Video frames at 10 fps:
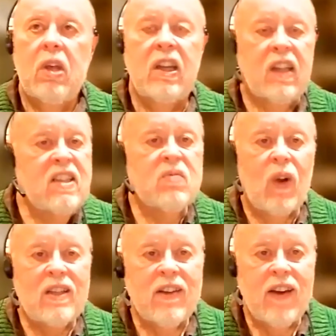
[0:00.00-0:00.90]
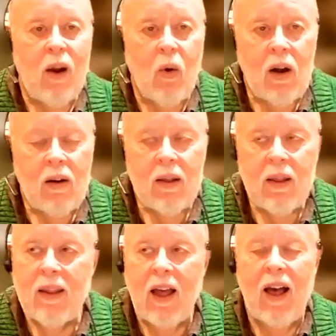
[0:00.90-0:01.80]
at least once an hour.
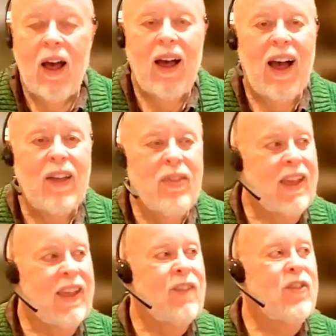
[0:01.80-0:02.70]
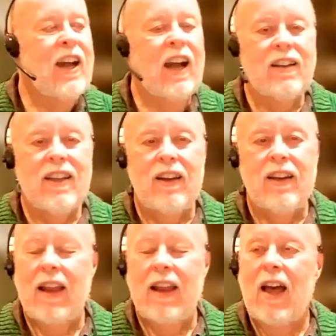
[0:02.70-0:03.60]
Uh, I think if you got
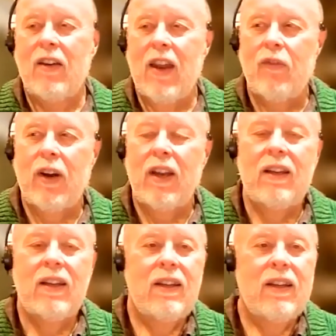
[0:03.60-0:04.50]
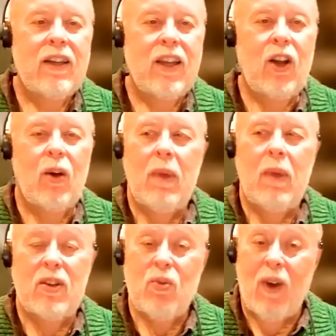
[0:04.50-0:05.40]
it uh, down to every, you know,
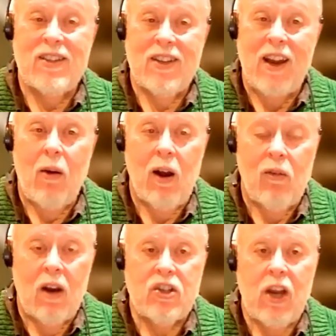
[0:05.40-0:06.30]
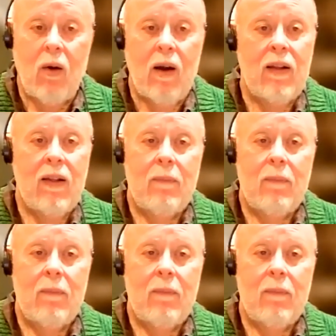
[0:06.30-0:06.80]
maybe twice an hour in rush hour,